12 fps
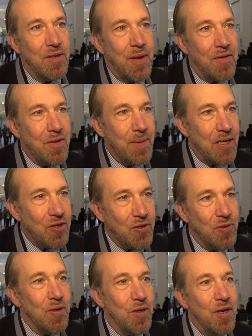You have to make
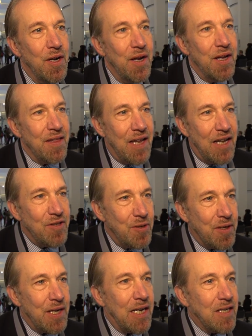sure that as you're
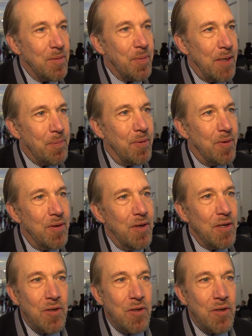connecting people,